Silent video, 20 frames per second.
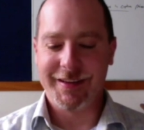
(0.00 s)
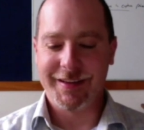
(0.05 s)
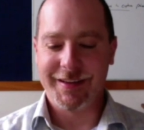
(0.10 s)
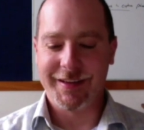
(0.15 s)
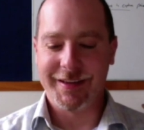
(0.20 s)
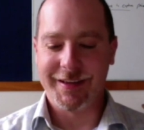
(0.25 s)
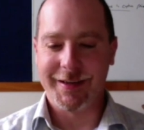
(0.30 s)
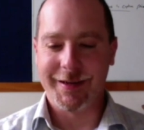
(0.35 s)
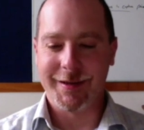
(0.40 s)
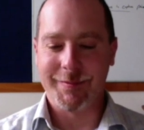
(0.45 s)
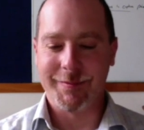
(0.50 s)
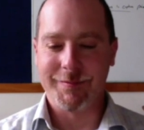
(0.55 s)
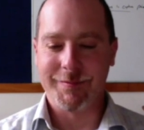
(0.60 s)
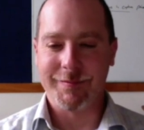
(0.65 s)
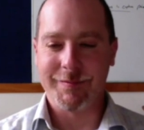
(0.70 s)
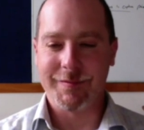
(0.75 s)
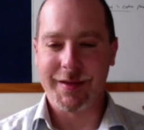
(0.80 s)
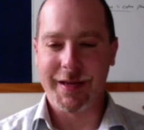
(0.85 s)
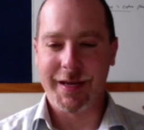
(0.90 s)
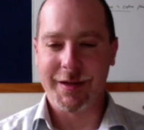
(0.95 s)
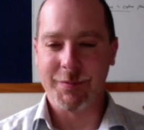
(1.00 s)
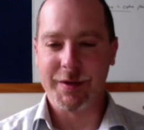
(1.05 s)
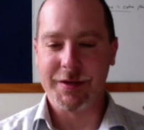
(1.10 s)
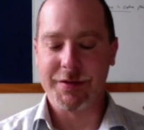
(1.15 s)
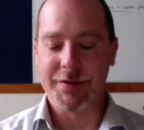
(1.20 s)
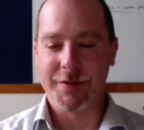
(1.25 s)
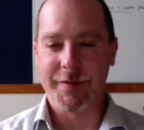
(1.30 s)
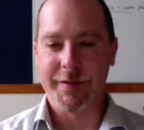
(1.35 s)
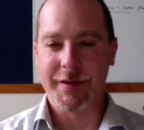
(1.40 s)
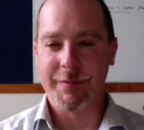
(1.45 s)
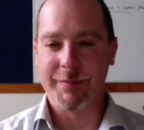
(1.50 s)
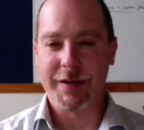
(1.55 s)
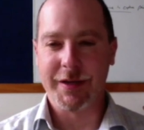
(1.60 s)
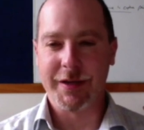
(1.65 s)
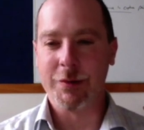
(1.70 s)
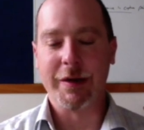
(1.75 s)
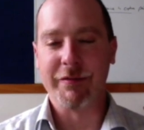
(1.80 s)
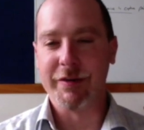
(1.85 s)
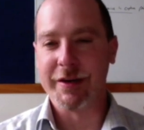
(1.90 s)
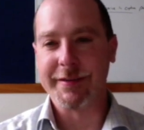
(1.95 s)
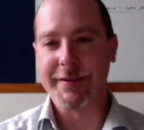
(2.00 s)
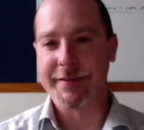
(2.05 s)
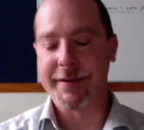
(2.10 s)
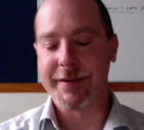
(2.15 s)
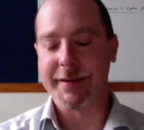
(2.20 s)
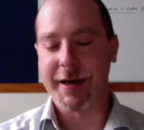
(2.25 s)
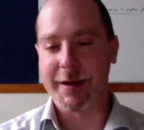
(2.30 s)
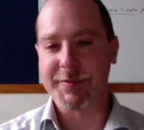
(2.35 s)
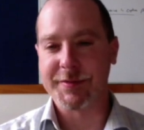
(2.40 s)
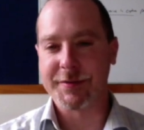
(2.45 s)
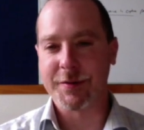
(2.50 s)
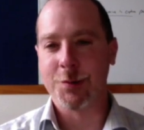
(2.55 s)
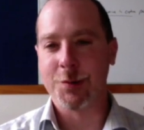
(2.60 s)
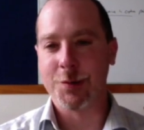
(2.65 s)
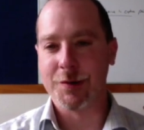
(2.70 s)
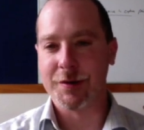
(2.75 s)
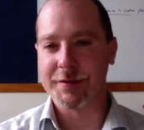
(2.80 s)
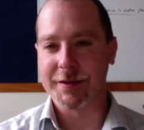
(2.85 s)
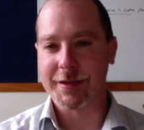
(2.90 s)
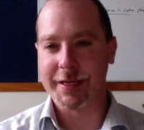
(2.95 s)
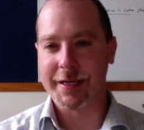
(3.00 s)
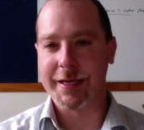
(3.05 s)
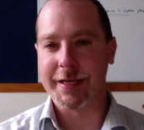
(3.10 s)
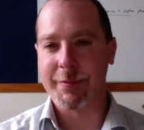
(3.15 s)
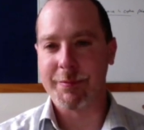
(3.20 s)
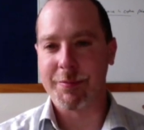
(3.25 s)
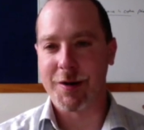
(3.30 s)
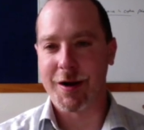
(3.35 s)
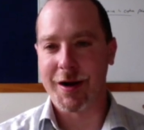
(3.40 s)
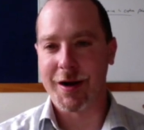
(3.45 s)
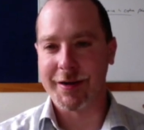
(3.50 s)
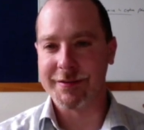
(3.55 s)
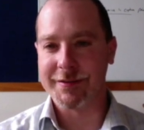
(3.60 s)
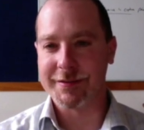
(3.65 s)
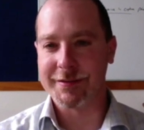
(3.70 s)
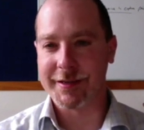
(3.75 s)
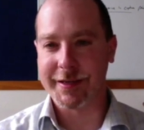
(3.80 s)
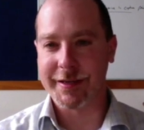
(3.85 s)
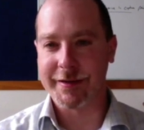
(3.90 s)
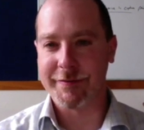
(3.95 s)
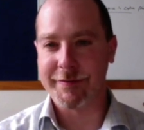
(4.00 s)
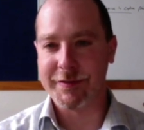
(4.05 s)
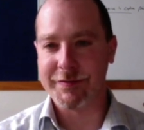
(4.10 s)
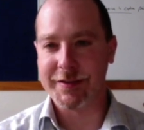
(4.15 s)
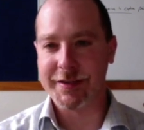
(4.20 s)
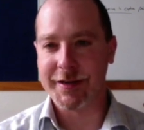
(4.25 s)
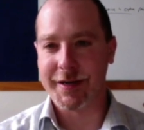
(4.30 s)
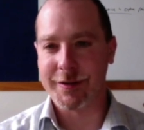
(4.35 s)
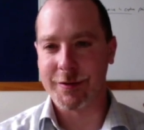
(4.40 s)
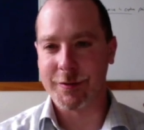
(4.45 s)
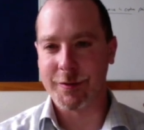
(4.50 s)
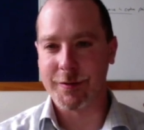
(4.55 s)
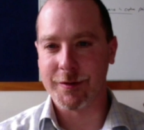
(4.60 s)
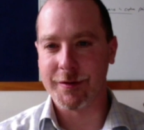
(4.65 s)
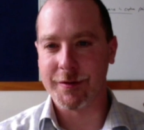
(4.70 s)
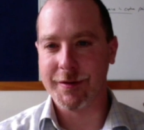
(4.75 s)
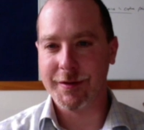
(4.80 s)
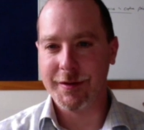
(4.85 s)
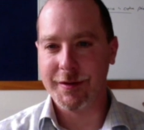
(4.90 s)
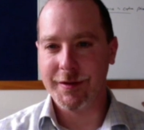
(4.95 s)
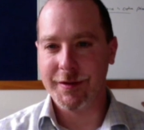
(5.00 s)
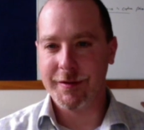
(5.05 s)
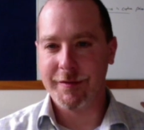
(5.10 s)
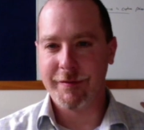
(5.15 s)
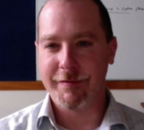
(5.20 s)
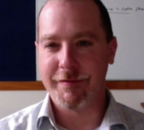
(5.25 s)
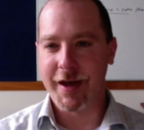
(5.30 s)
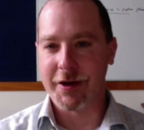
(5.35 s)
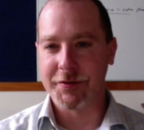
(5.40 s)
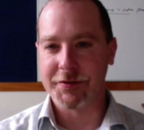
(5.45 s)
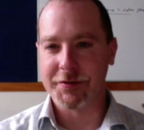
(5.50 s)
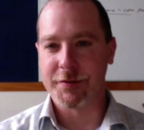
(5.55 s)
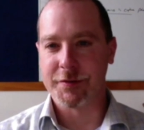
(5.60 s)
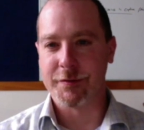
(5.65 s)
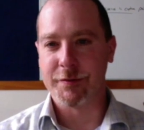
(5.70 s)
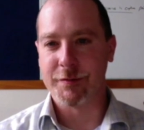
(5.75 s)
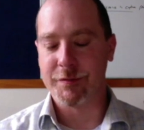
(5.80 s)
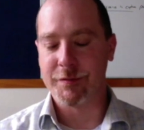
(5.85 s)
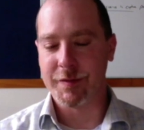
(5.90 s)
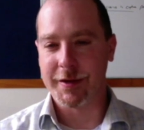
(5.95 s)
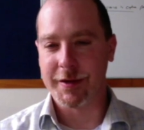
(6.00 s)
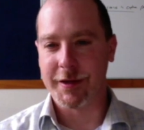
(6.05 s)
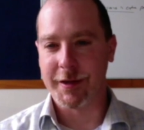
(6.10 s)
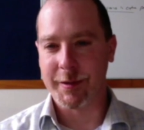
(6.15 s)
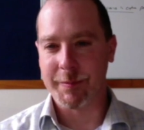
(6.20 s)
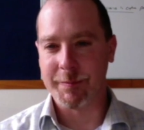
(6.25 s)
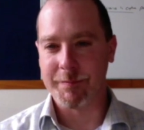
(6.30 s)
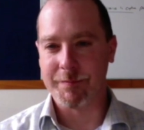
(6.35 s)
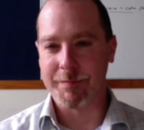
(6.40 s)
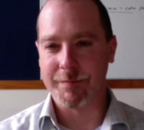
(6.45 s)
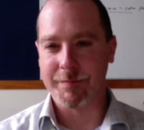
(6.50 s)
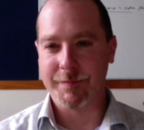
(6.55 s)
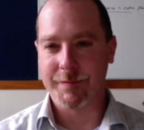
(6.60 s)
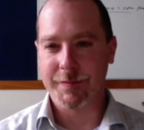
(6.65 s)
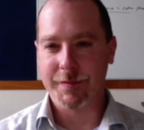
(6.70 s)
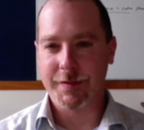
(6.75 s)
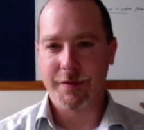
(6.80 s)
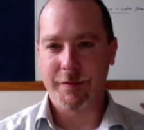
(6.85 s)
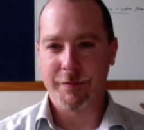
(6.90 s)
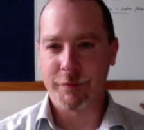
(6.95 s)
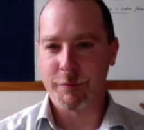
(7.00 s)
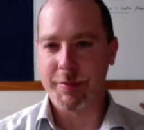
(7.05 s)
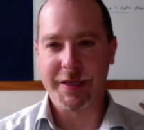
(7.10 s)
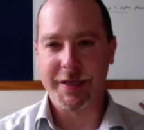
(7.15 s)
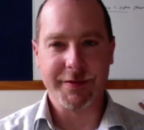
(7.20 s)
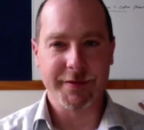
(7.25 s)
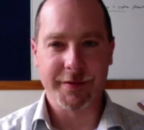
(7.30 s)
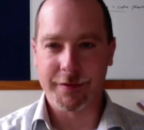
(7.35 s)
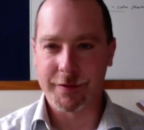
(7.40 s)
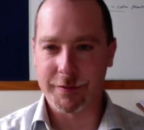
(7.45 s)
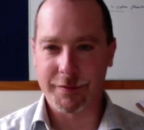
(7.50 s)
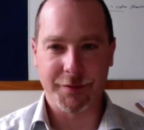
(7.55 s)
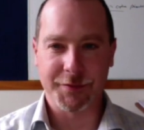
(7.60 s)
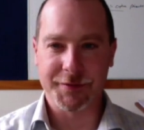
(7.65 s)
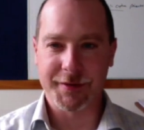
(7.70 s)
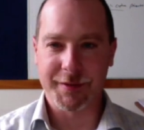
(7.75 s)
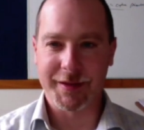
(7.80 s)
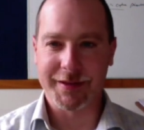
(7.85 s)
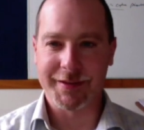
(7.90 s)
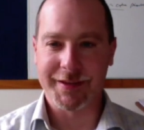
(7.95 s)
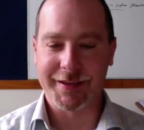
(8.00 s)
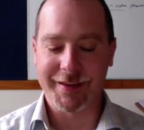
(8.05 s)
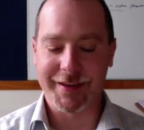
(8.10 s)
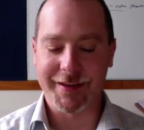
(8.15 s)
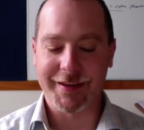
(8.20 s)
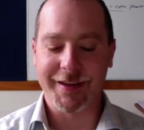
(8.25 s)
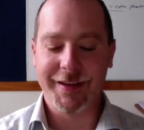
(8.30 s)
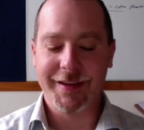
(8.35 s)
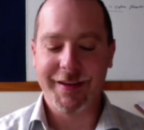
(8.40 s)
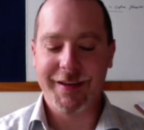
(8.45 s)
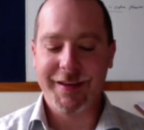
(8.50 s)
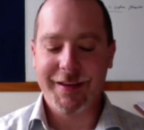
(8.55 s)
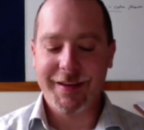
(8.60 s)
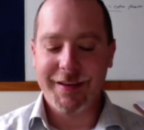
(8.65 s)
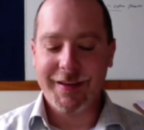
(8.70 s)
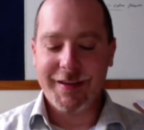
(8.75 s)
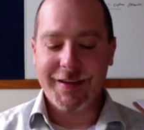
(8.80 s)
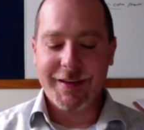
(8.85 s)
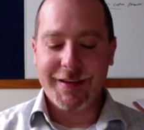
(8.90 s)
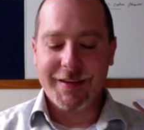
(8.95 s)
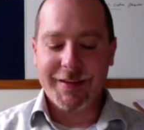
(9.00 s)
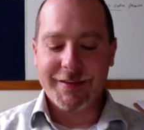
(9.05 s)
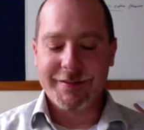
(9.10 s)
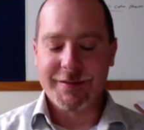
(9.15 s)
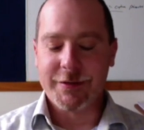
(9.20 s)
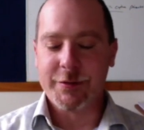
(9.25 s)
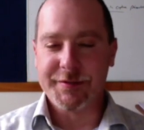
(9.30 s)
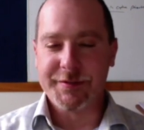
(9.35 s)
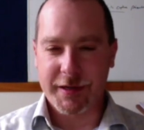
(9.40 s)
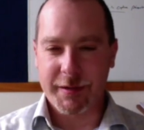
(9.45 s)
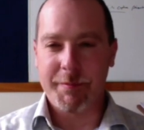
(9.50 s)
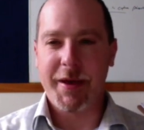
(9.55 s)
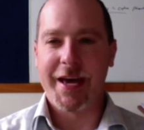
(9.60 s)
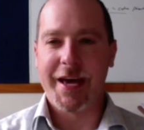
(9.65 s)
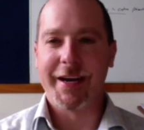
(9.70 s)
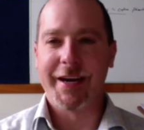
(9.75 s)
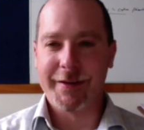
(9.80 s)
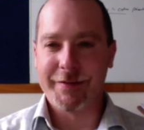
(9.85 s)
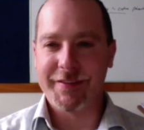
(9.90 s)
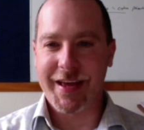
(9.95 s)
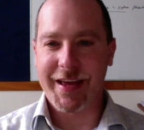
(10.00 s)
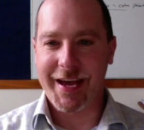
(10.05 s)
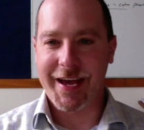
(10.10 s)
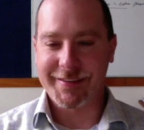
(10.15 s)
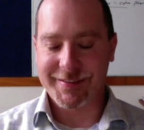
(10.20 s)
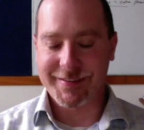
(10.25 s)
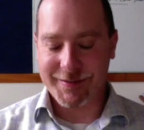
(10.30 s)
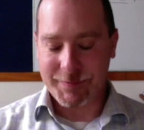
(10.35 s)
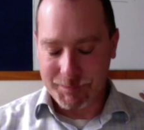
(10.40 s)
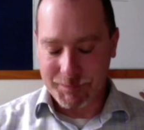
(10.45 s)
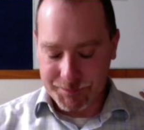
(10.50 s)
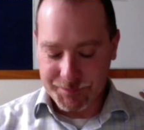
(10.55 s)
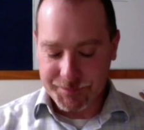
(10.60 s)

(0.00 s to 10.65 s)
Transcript: and we told them, whoever gets the top score is going to get a prize, going to get a $50 voucher for pizza or something like that. So it was a competitive task.